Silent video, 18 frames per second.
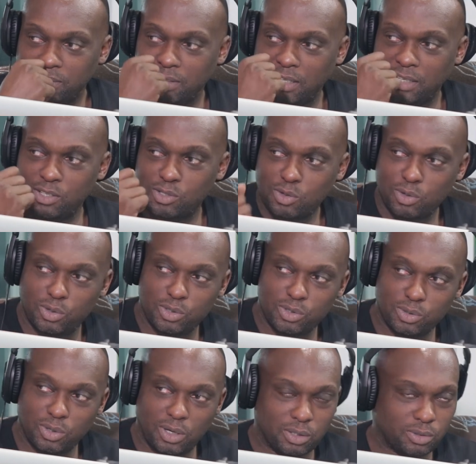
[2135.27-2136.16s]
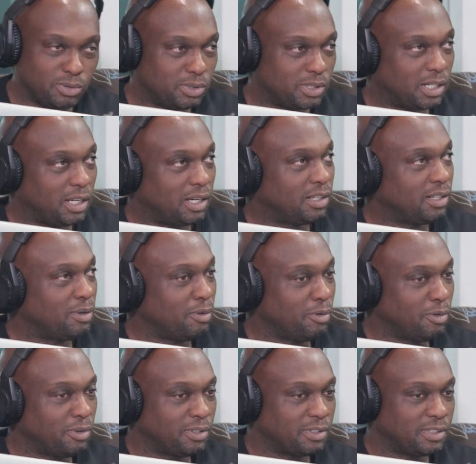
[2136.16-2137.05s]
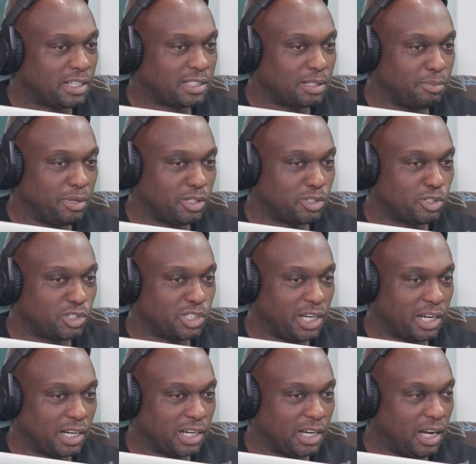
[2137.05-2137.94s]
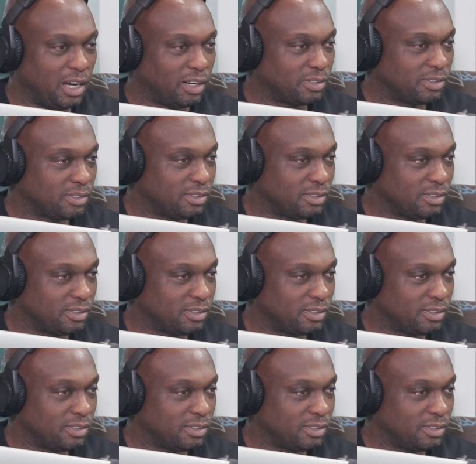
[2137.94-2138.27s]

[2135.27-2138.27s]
That is Kojo Akusa. That's the man to check out.